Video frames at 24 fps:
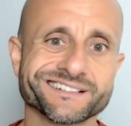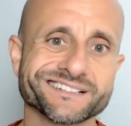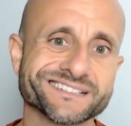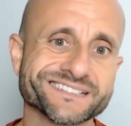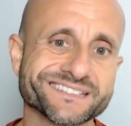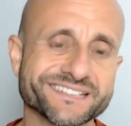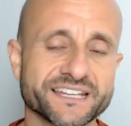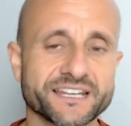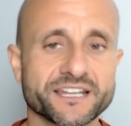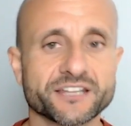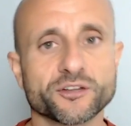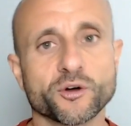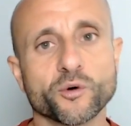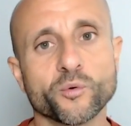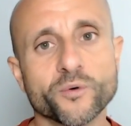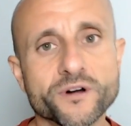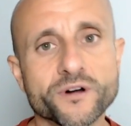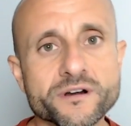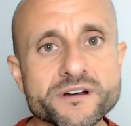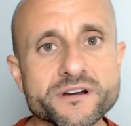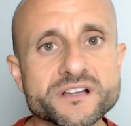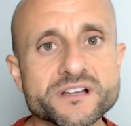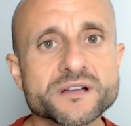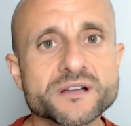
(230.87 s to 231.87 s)
say they don't
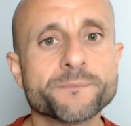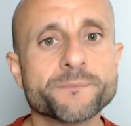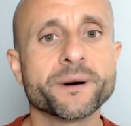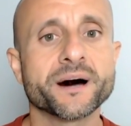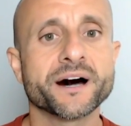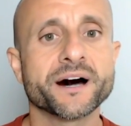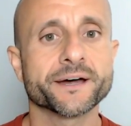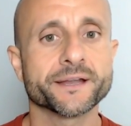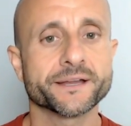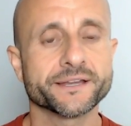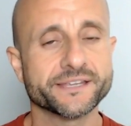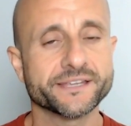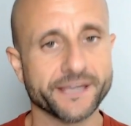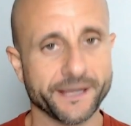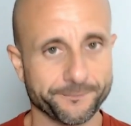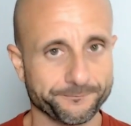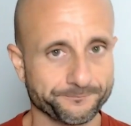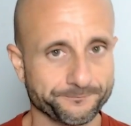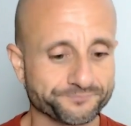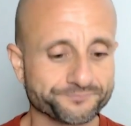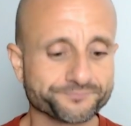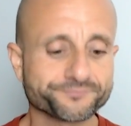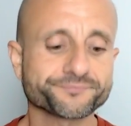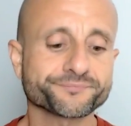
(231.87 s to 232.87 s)
work, but yeah,
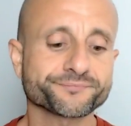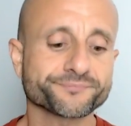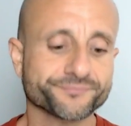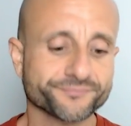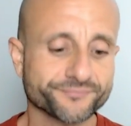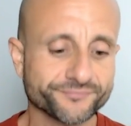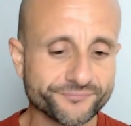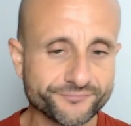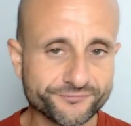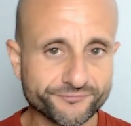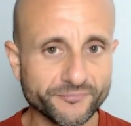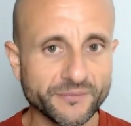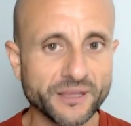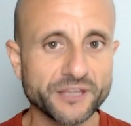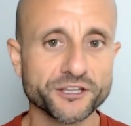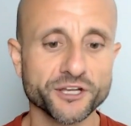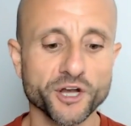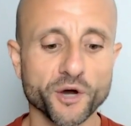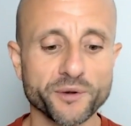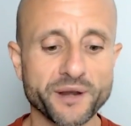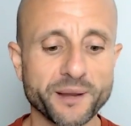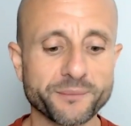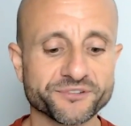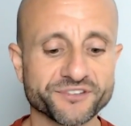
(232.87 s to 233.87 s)
you
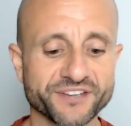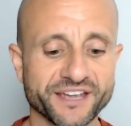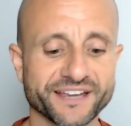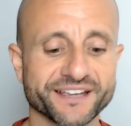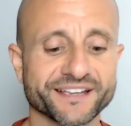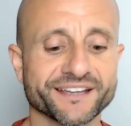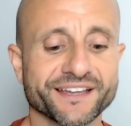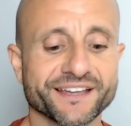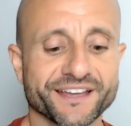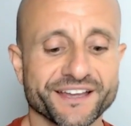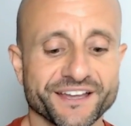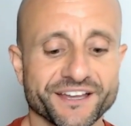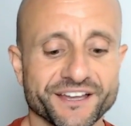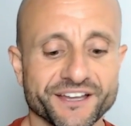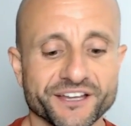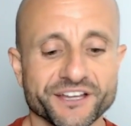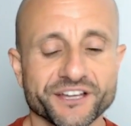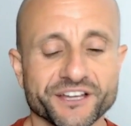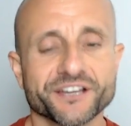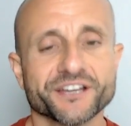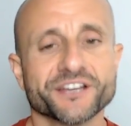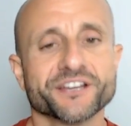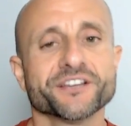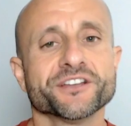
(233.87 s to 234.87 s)
know what I'm saying.
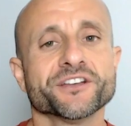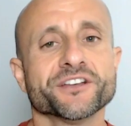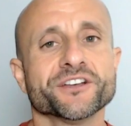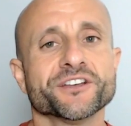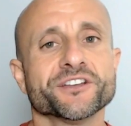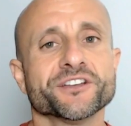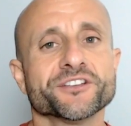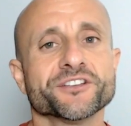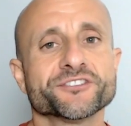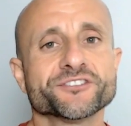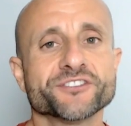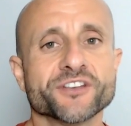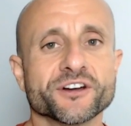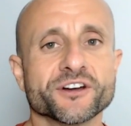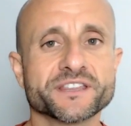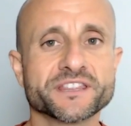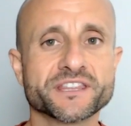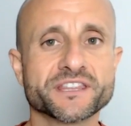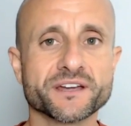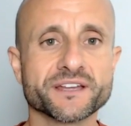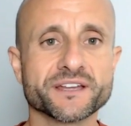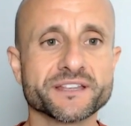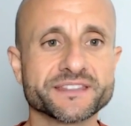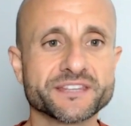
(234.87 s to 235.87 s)
So
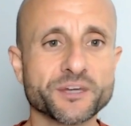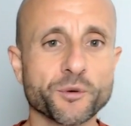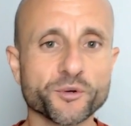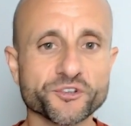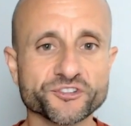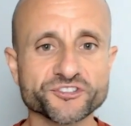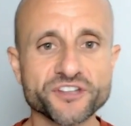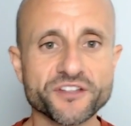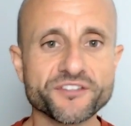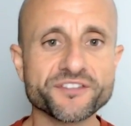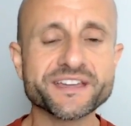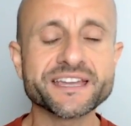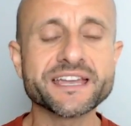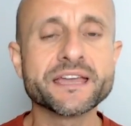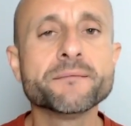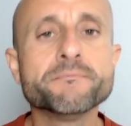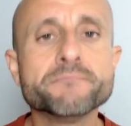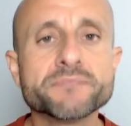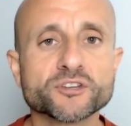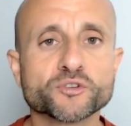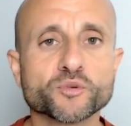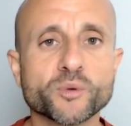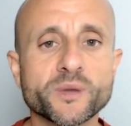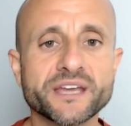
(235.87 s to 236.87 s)
there was nothing in
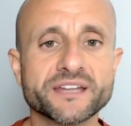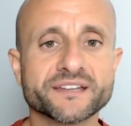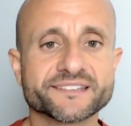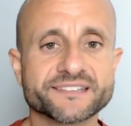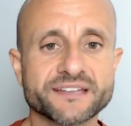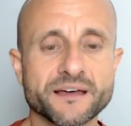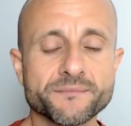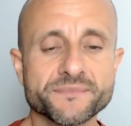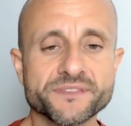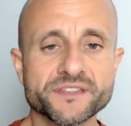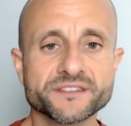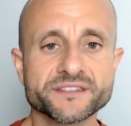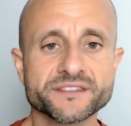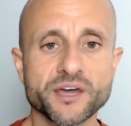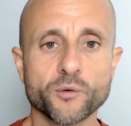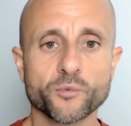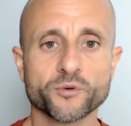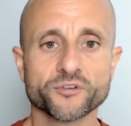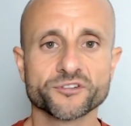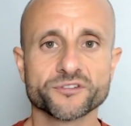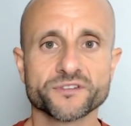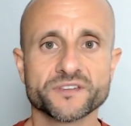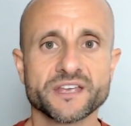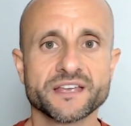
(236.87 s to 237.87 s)
between, something that
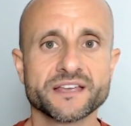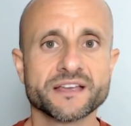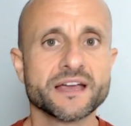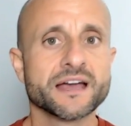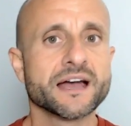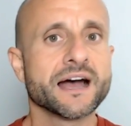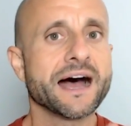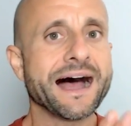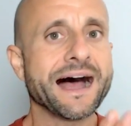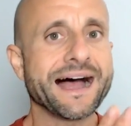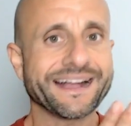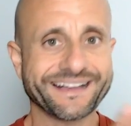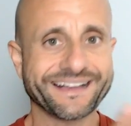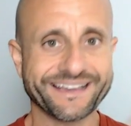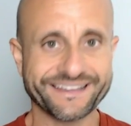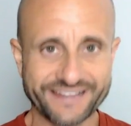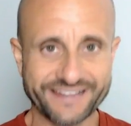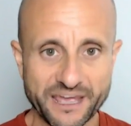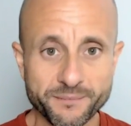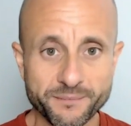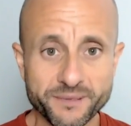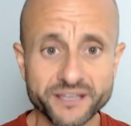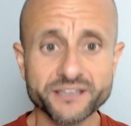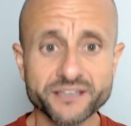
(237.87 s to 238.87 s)
was
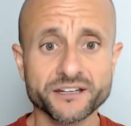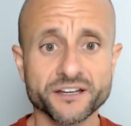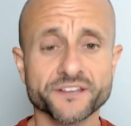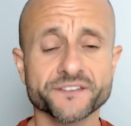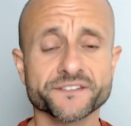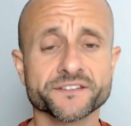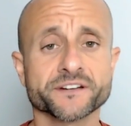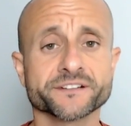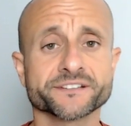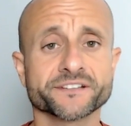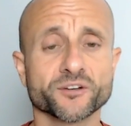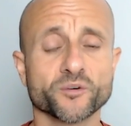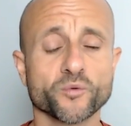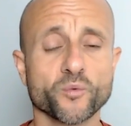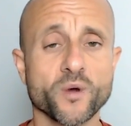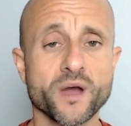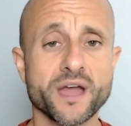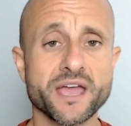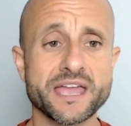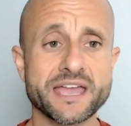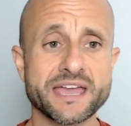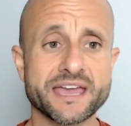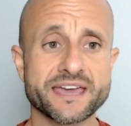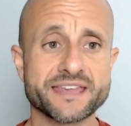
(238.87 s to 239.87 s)
academic in a certain
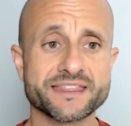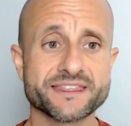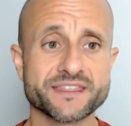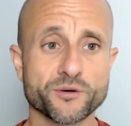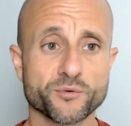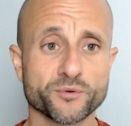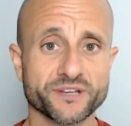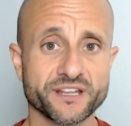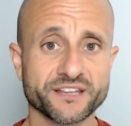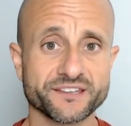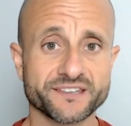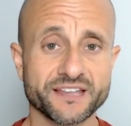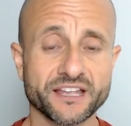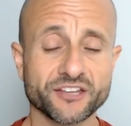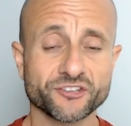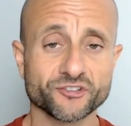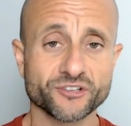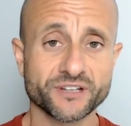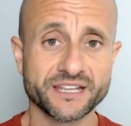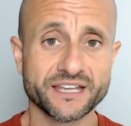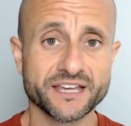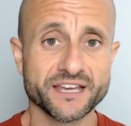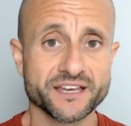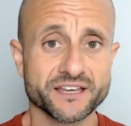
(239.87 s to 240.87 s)
way and that was
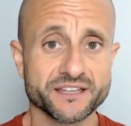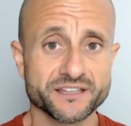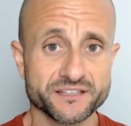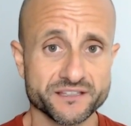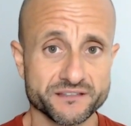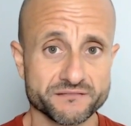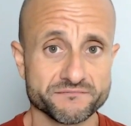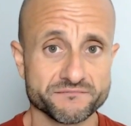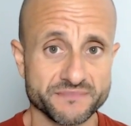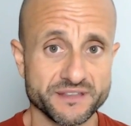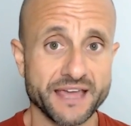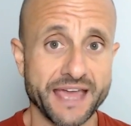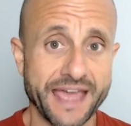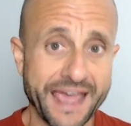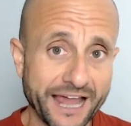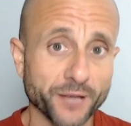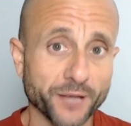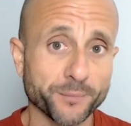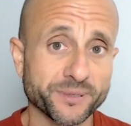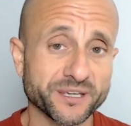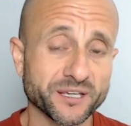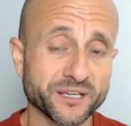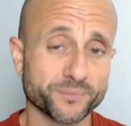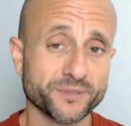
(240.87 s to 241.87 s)
actually
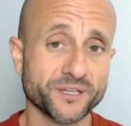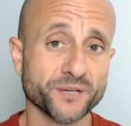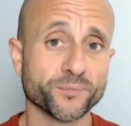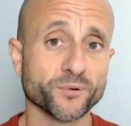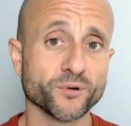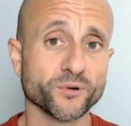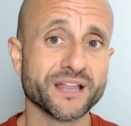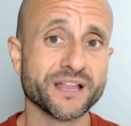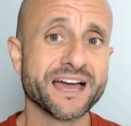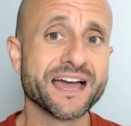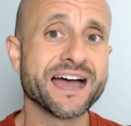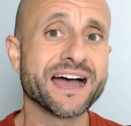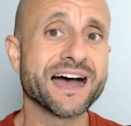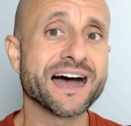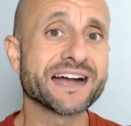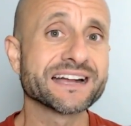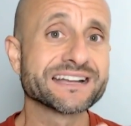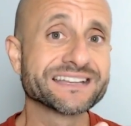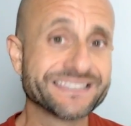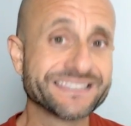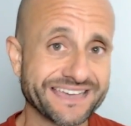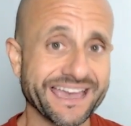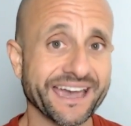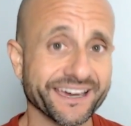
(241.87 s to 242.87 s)
helping people
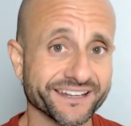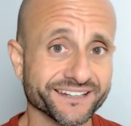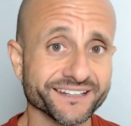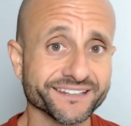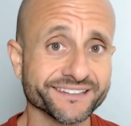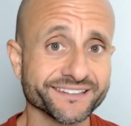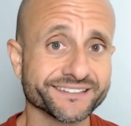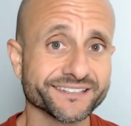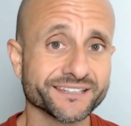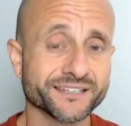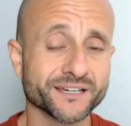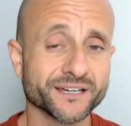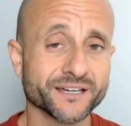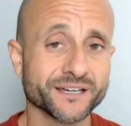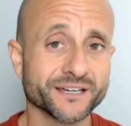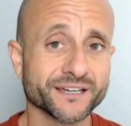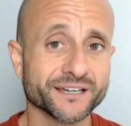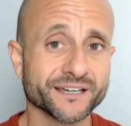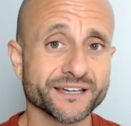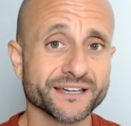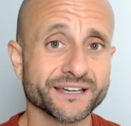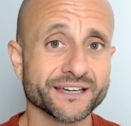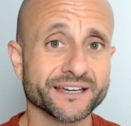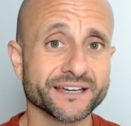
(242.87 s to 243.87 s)
get it,
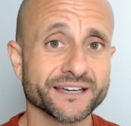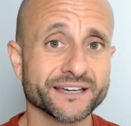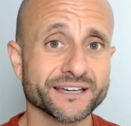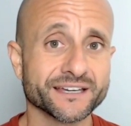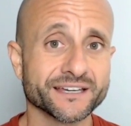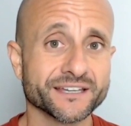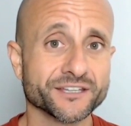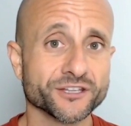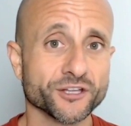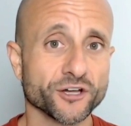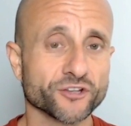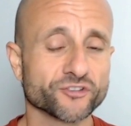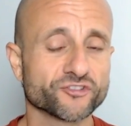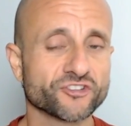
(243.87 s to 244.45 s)
not